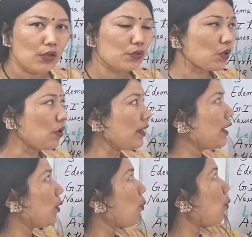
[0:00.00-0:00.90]
So
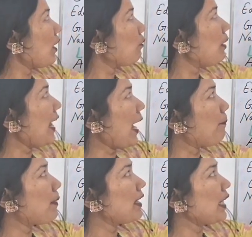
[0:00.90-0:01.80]
what will
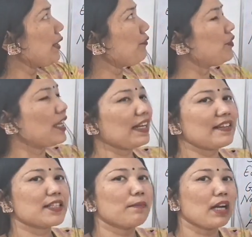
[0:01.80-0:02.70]
happen if there
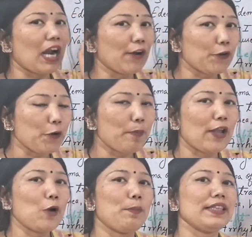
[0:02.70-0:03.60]
is some
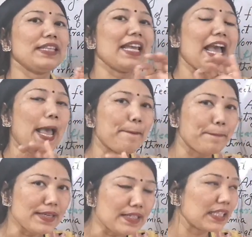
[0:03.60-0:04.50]
cardiomyopathy
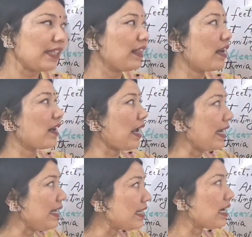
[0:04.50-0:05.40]
happens in the
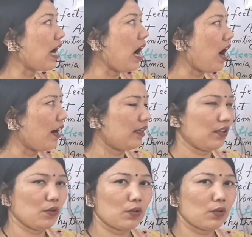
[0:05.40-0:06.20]
right heart?